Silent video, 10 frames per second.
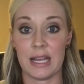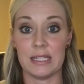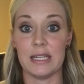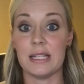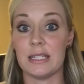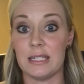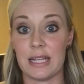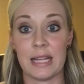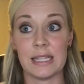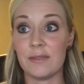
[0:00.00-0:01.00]
and
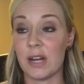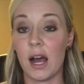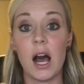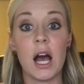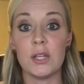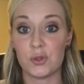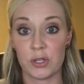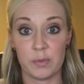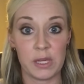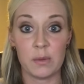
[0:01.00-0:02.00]
dozens and even
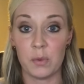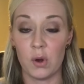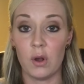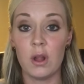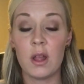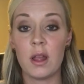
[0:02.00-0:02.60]
100 people,